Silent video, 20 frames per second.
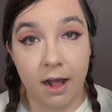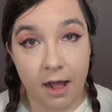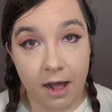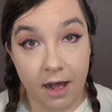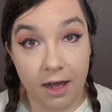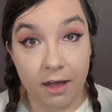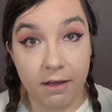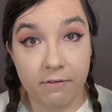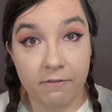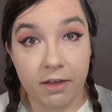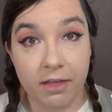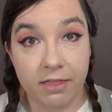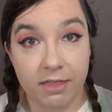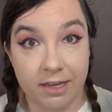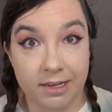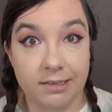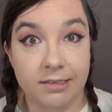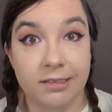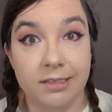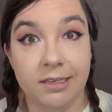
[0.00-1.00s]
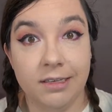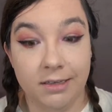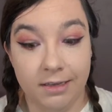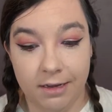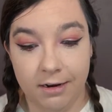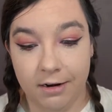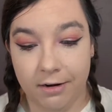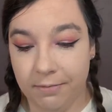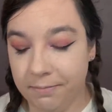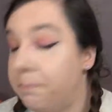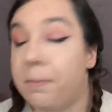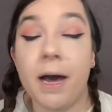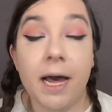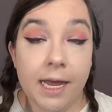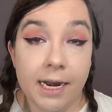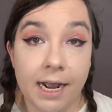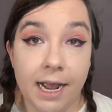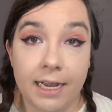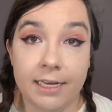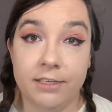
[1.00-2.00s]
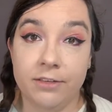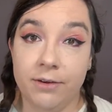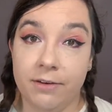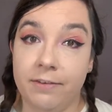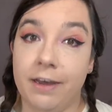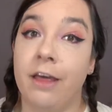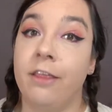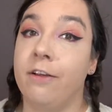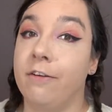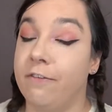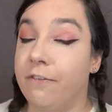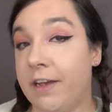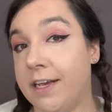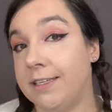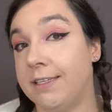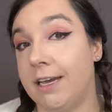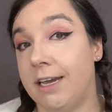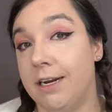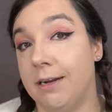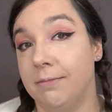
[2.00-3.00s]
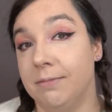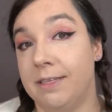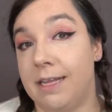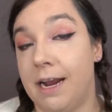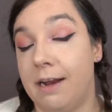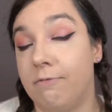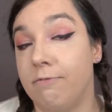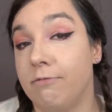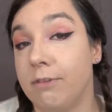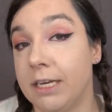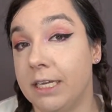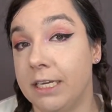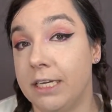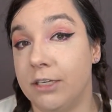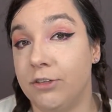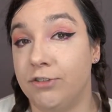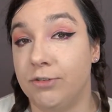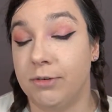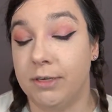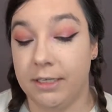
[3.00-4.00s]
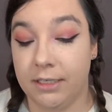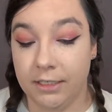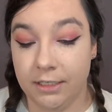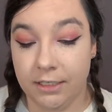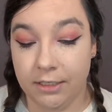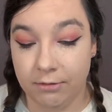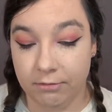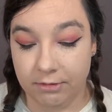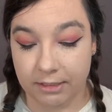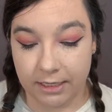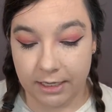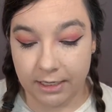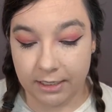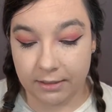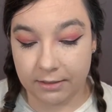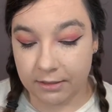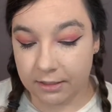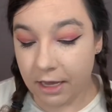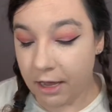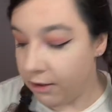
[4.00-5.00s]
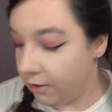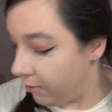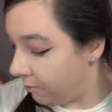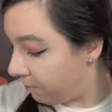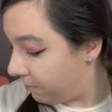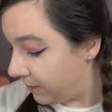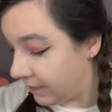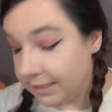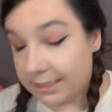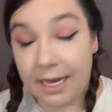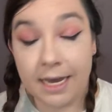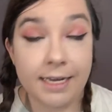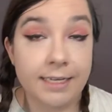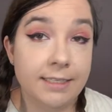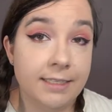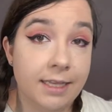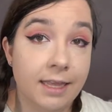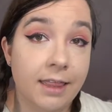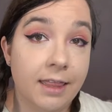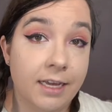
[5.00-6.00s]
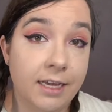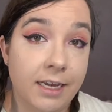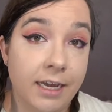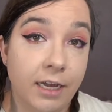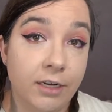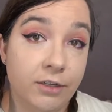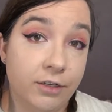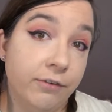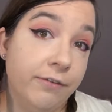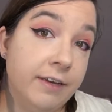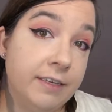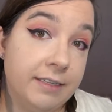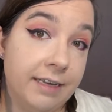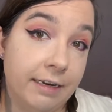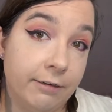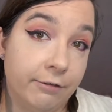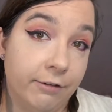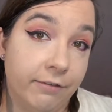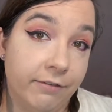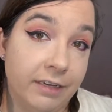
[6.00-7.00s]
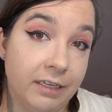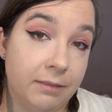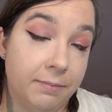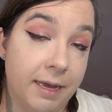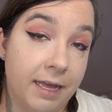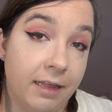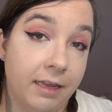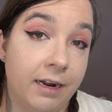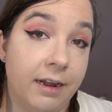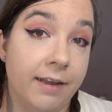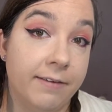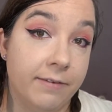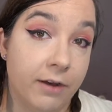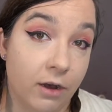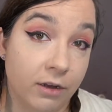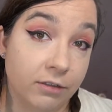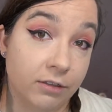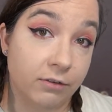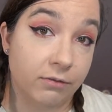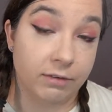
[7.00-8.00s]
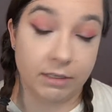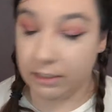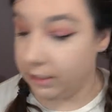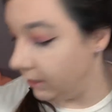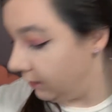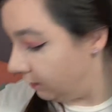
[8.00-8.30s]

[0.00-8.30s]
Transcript: of this year. But I do have other face items that I really enjoyed using. So besides the Too Faced Natural Face Palette, I've also really